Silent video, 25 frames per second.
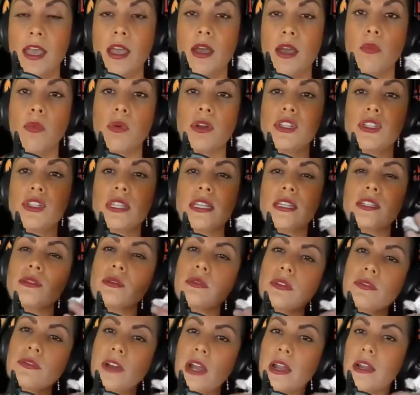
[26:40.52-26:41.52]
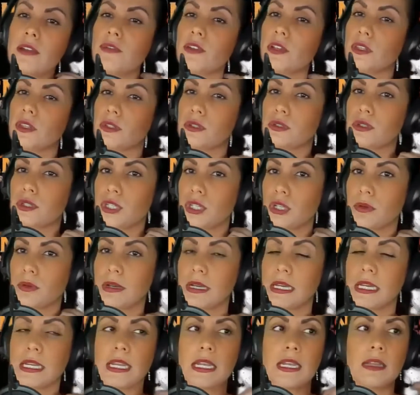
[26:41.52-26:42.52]
which they sort of kind of allude to
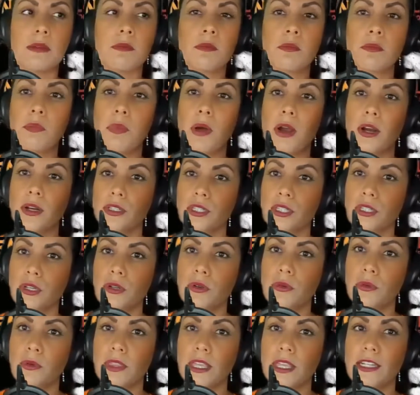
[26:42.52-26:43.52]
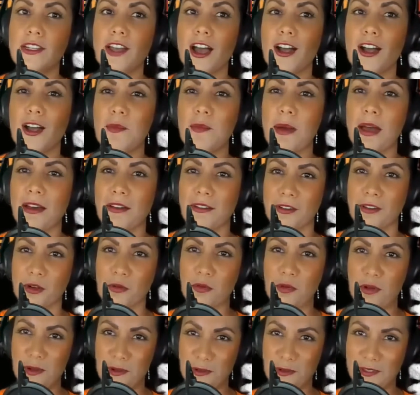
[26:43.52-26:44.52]
it in part 2, where they talk about,
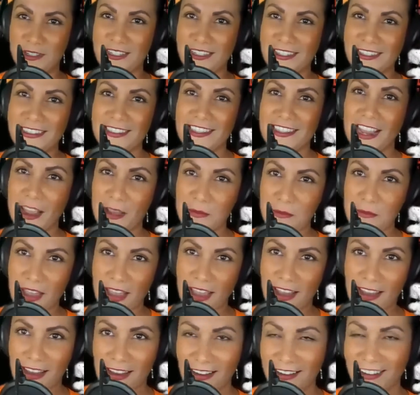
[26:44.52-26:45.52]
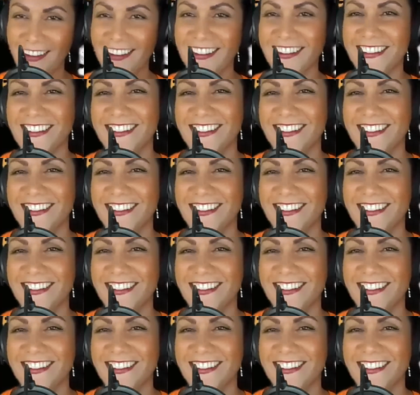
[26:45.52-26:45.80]
quote, Sam Hain.